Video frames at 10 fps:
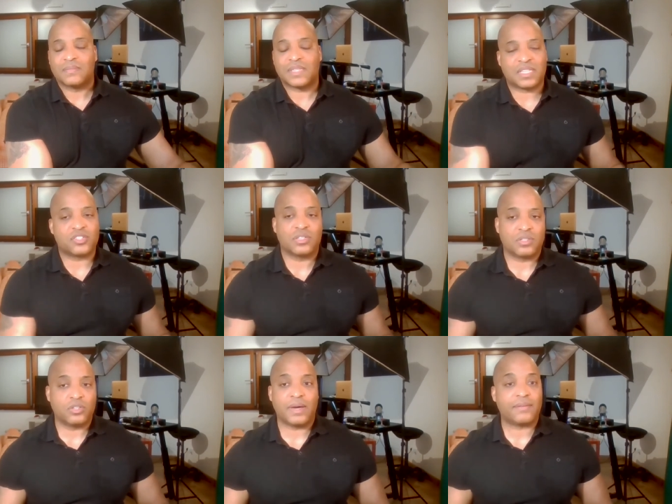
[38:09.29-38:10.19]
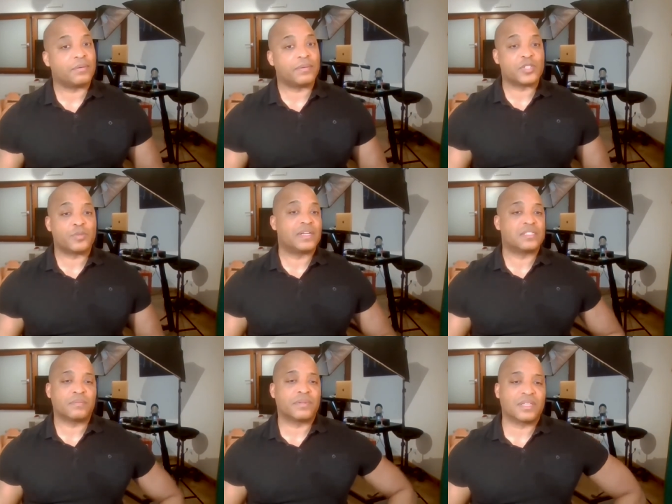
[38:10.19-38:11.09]
then you have a
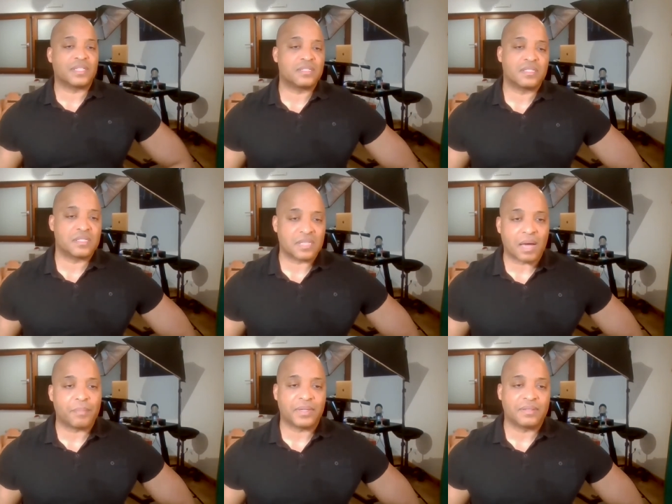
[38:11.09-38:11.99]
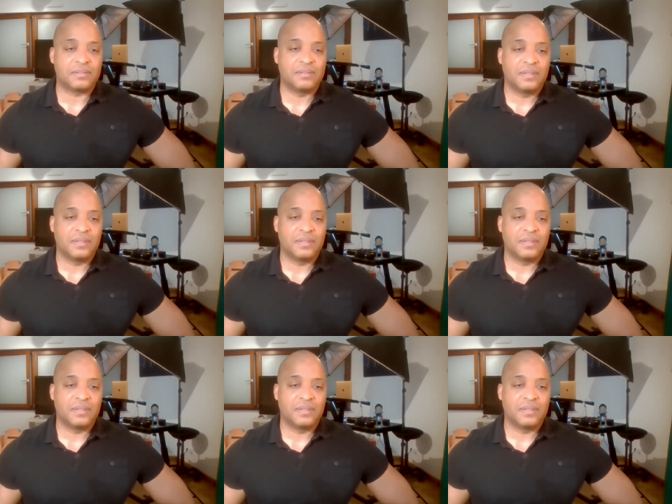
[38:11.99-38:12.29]
responsibility to stop it.